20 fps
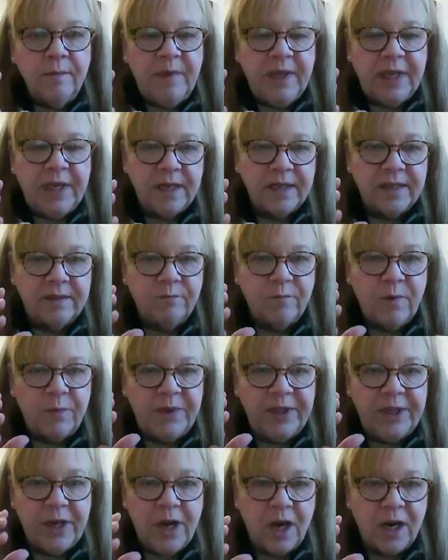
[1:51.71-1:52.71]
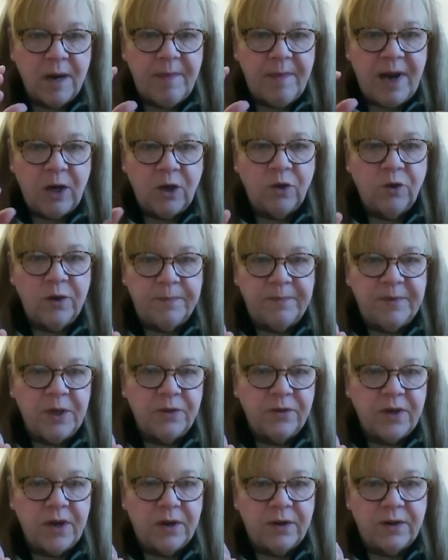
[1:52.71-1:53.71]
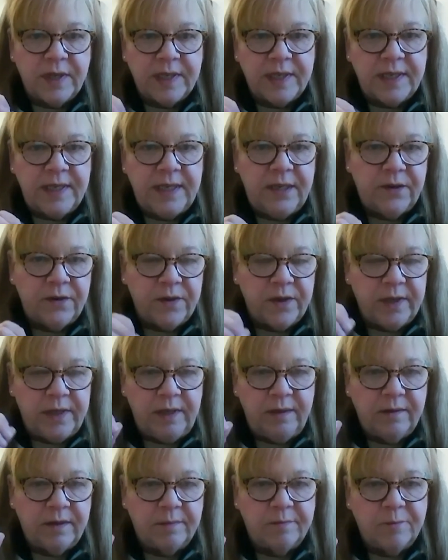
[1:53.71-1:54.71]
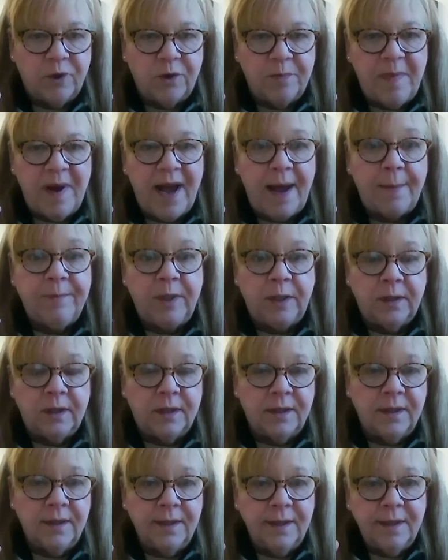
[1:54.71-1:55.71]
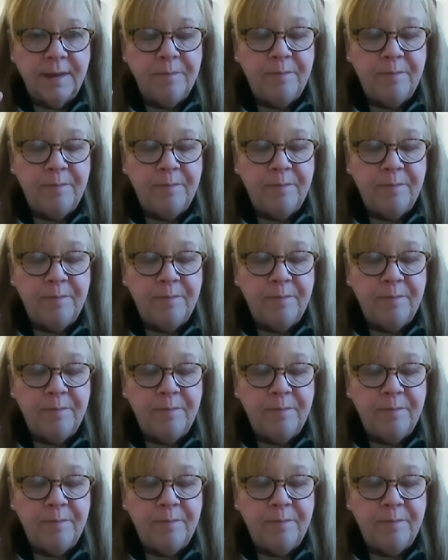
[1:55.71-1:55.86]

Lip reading: because when we talk about cryptocurrency or the more popular